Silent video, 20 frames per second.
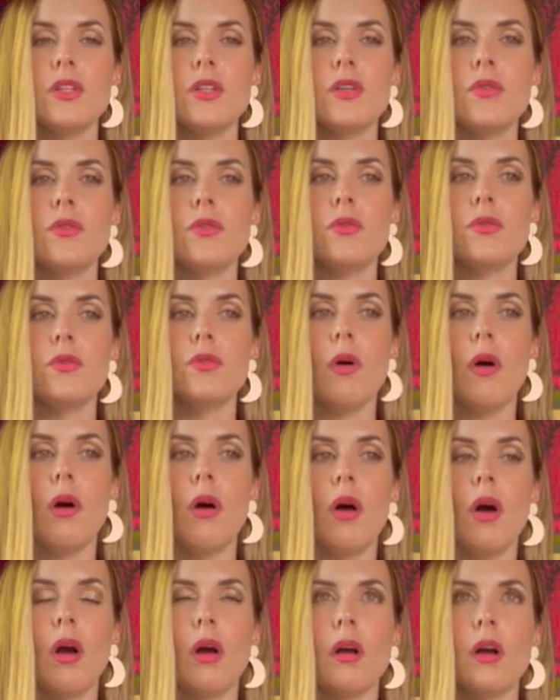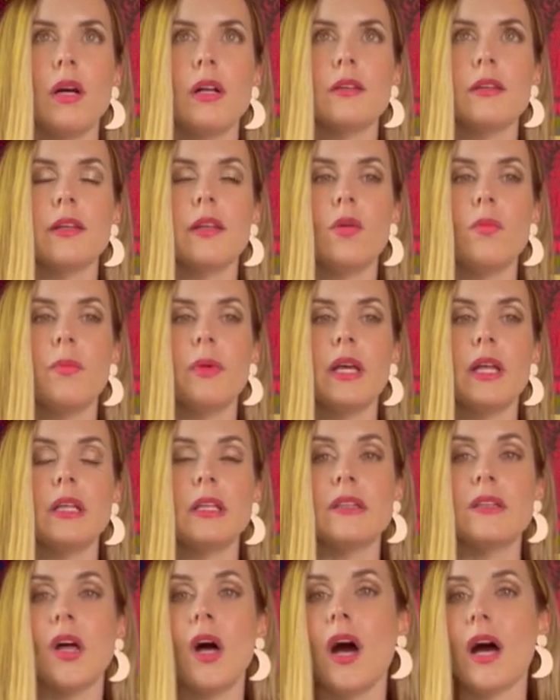you are a little bit
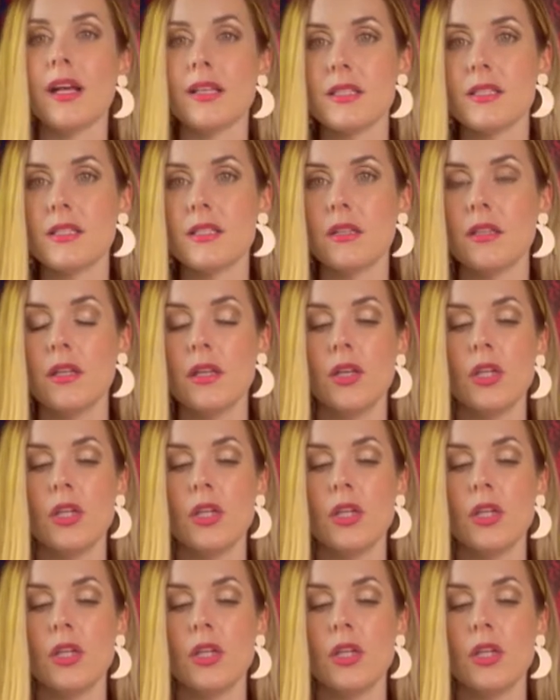lost.